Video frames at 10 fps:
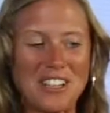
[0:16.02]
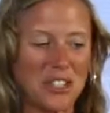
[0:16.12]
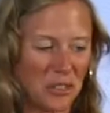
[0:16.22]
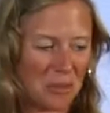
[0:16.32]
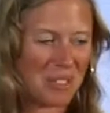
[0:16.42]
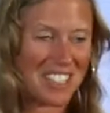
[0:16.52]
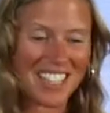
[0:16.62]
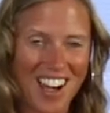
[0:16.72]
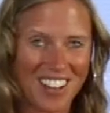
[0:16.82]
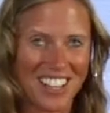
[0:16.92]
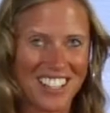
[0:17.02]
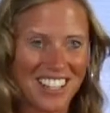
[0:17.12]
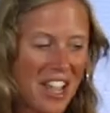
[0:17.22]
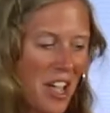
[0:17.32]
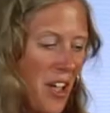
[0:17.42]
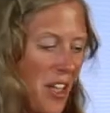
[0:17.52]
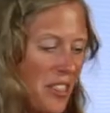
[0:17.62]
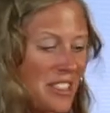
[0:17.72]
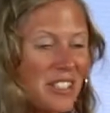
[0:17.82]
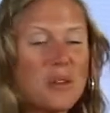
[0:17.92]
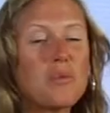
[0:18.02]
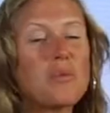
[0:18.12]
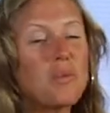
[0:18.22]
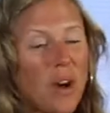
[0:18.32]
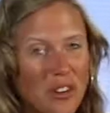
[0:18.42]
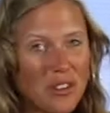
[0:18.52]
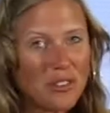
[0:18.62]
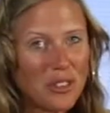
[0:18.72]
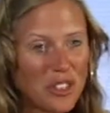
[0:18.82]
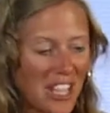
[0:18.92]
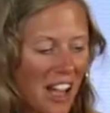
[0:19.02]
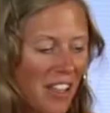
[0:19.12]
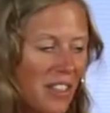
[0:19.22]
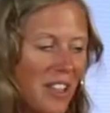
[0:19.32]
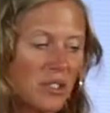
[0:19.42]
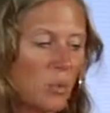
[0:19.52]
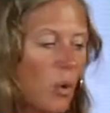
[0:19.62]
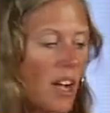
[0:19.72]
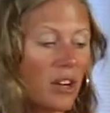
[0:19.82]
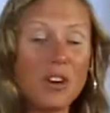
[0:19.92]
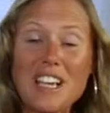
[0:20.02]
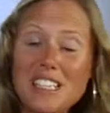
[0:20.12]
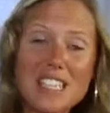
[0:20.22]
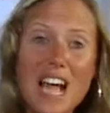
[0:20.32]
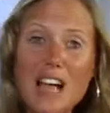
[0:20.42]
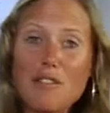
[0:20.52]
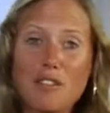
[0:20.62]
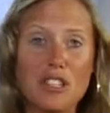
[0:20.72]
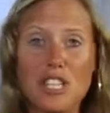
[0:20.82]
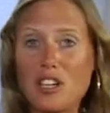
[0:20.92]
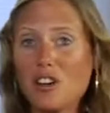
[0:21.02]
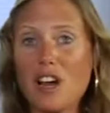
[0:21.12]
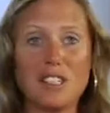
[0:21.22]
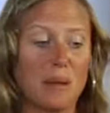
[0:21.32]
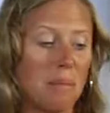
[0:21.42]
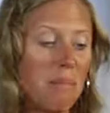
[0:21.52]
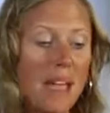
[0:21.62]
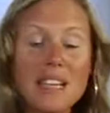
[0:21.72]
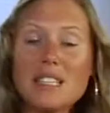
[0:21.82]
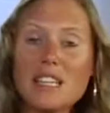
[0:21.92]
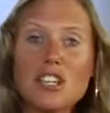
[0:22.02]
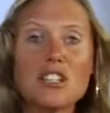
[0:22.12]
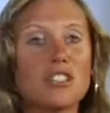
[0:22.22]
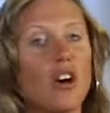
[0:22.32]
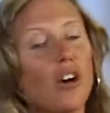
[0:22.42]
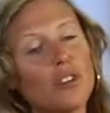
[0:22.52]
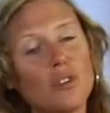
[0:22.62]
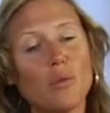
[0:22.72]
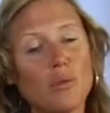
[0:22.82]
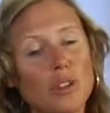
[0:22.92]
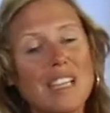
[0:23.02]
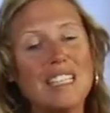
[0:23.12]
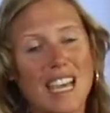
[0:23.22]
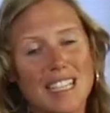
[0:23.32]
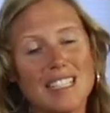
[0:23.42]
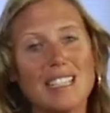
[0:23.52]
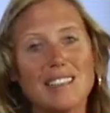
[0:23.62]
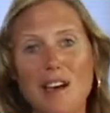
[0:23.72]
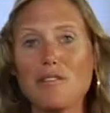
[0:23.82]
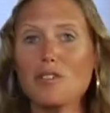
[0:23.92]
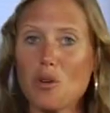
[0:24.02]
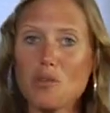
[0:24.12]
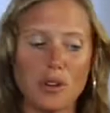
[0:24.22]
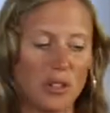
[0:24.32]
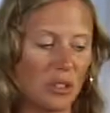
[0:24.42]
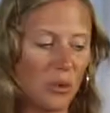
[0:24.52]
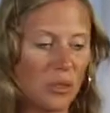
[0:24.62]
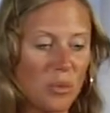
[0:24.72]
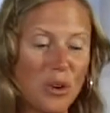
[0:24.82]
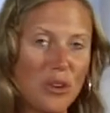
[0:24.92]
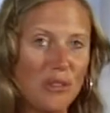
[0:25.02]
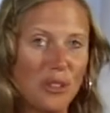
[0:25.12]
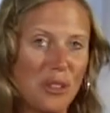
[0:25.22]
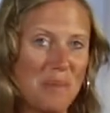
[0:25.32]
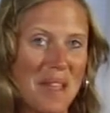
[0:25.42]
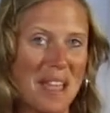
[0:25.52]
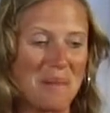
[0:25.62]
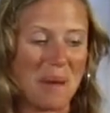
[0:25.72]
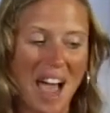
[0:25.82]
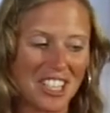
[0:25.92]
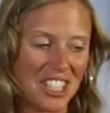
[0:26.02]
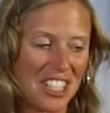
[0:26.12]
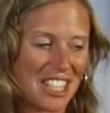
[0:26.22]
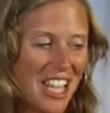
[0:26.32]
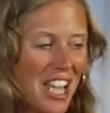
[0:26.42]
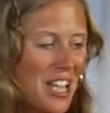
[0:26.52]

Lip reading: and shrimp salad. This is a wonderful salad that's a great side for dinner as a main dish. It's also really tasty leftover, so it's wonderful to make in batches.